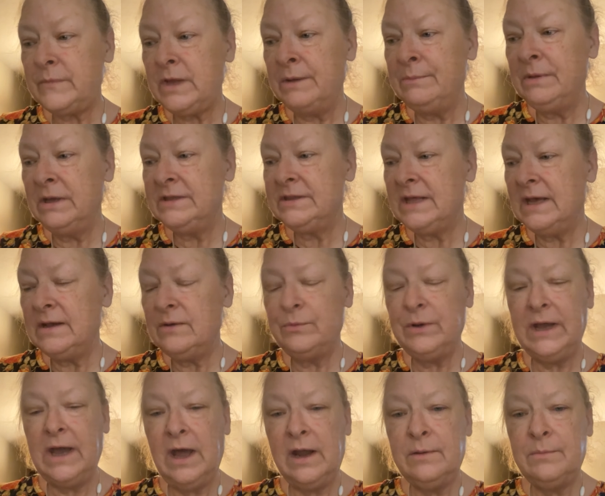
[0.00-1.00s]
But that
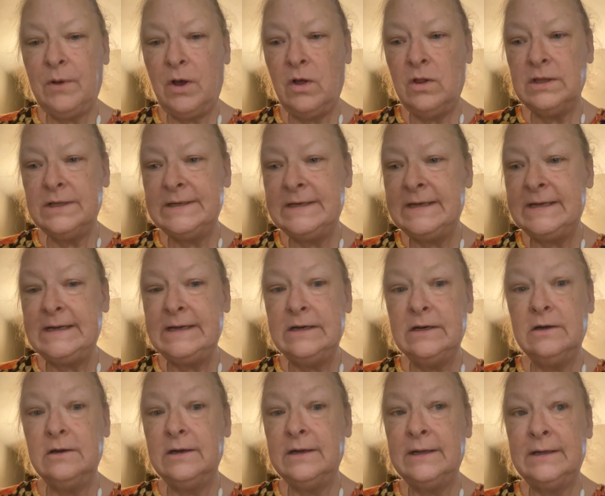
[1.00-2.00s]
we got them all in
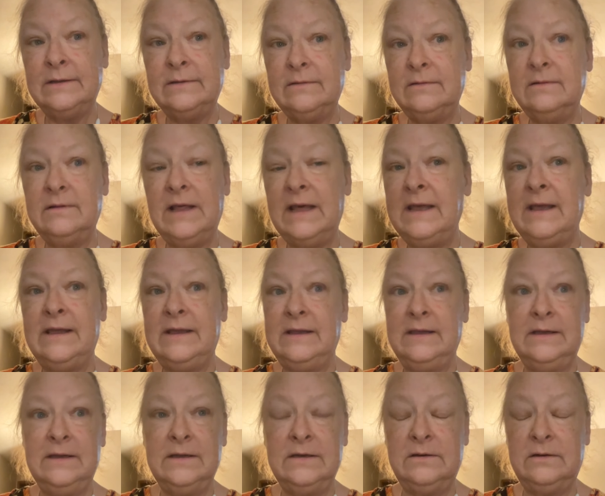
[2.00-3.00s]
here and they
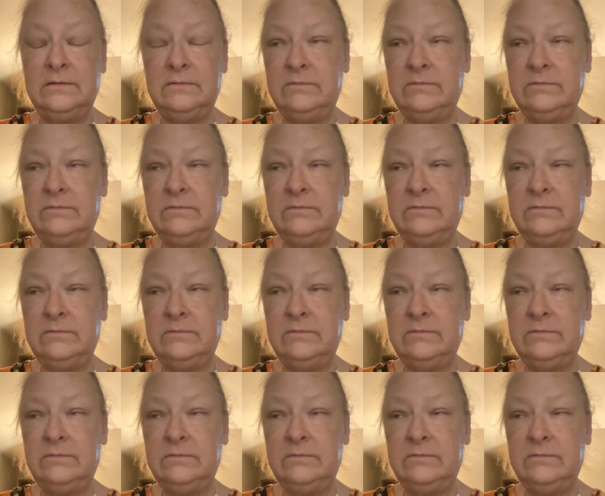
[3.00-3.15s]
hid